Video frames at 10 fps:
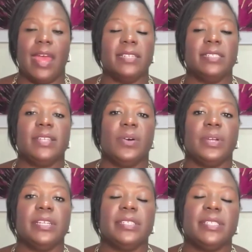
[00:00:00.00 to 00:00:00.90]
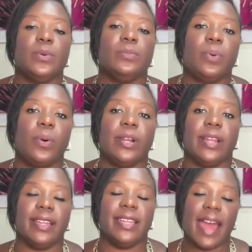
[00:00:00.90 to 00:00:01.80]
And so it is so
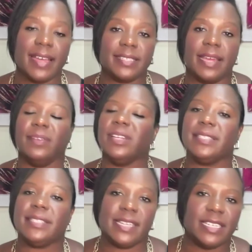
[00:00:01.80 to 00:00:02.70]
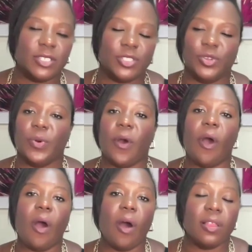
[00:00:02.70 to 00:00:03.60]
important. Yes, I'm going to teach you
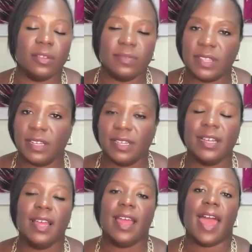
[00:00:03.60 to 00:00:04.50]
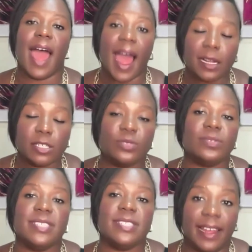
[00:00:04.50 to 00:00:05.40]
all of the
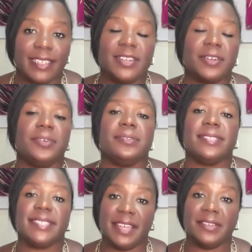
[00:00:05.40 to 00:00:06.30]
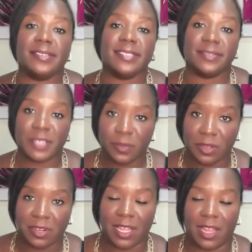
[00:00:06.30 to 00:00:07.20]
actual technical skills of
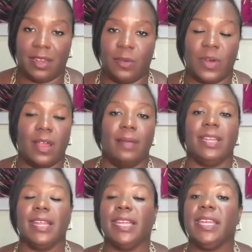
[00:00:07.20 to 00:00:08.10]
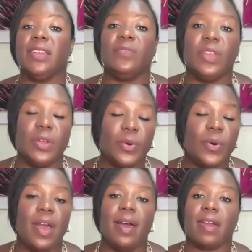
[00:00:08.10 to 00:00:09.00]
communicating well. I'm going to give
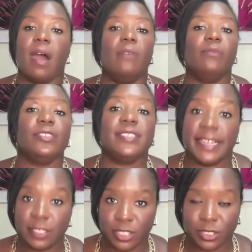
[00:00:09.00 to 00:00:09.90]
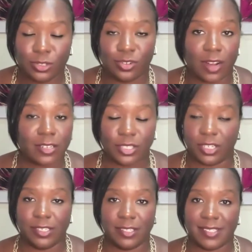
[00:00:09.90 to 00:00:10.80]
you conversation
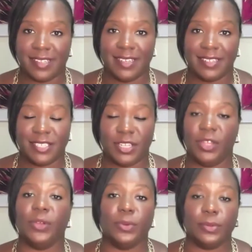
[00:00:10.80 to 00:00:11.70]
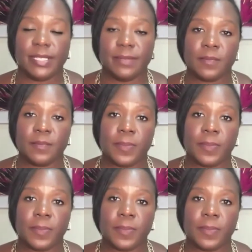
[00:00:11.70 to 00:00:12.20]
structures to use.